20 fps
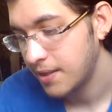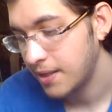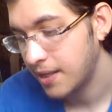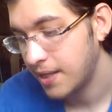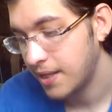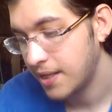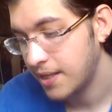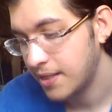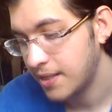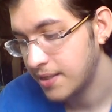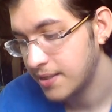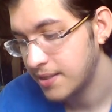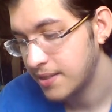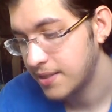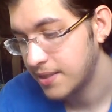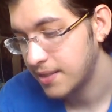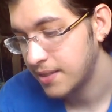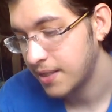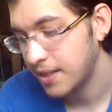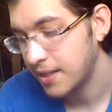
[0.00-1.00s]

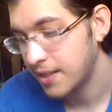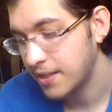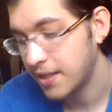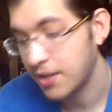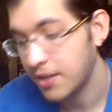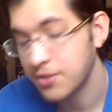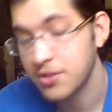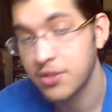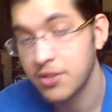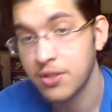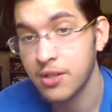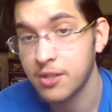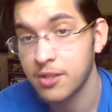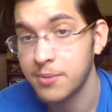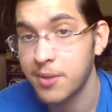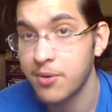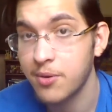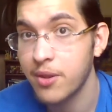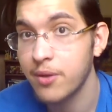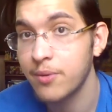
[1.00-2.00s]
They also talked
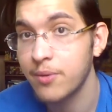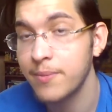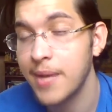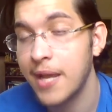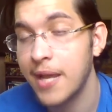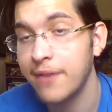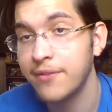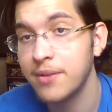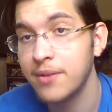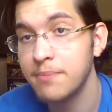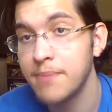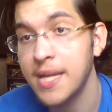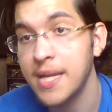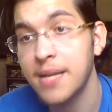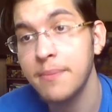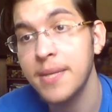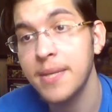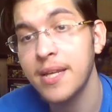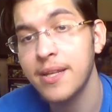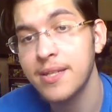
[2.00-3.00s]
about Rhythm Heaven
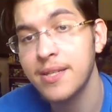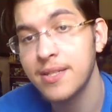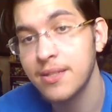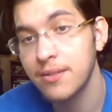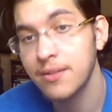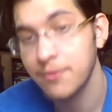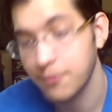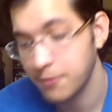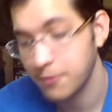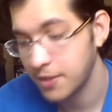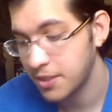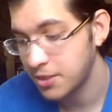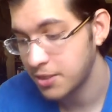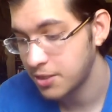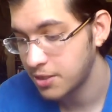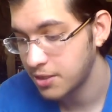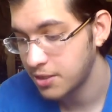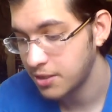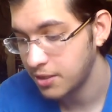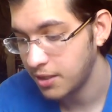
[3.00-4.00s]
Megamix,
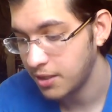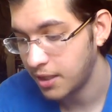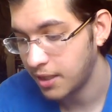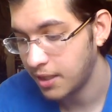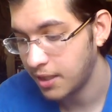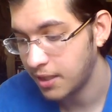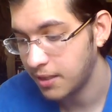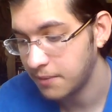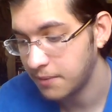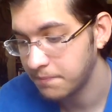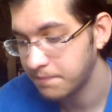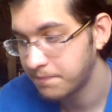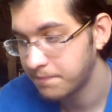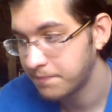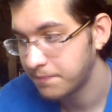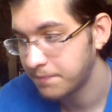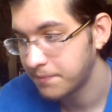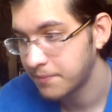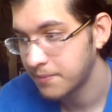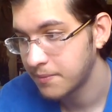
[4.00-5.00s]
which
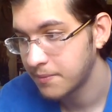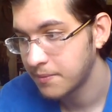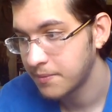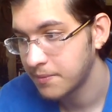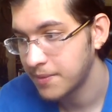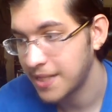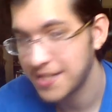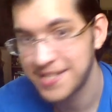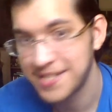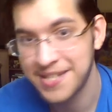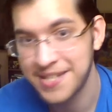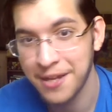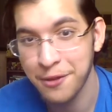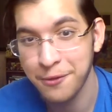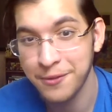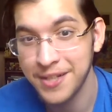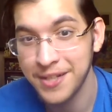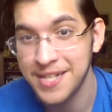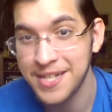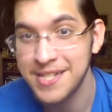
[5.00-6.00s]
they
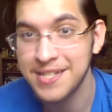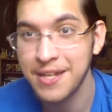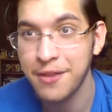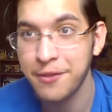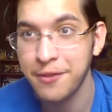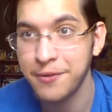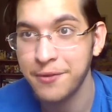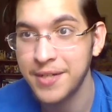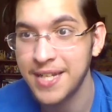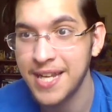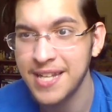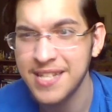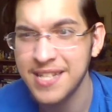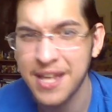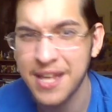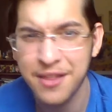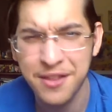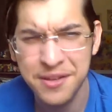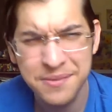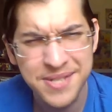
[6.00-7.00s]
stealth released on 3DS.
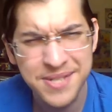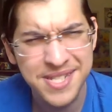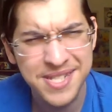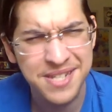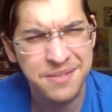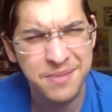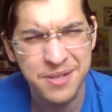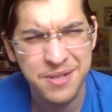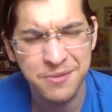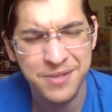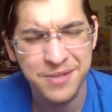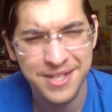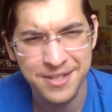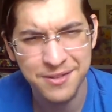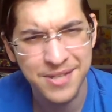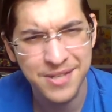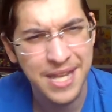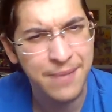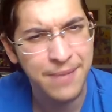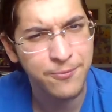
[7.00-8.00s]
I thought it was gonna be a Wii
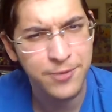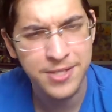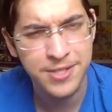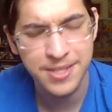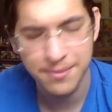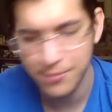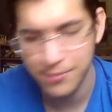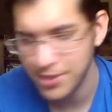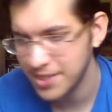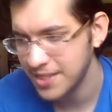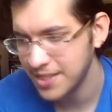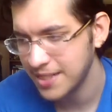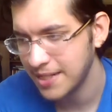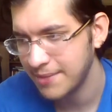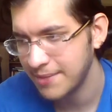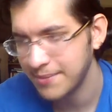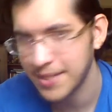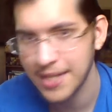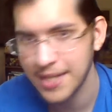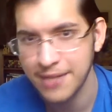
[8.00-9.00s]
U game for some reason. And
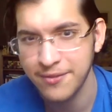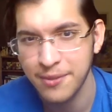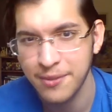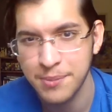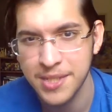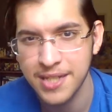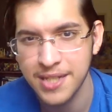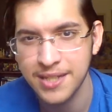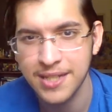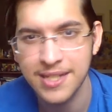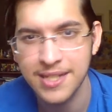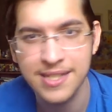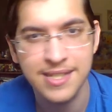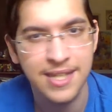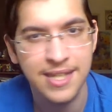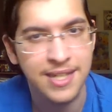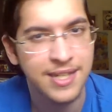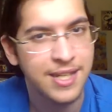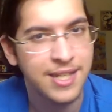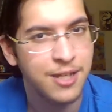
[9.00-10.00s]
I'm kind of upset that it's
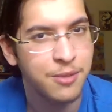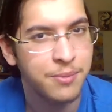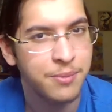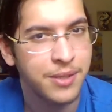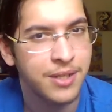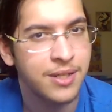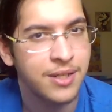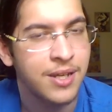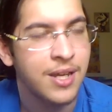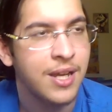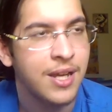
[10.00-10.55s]
not now, but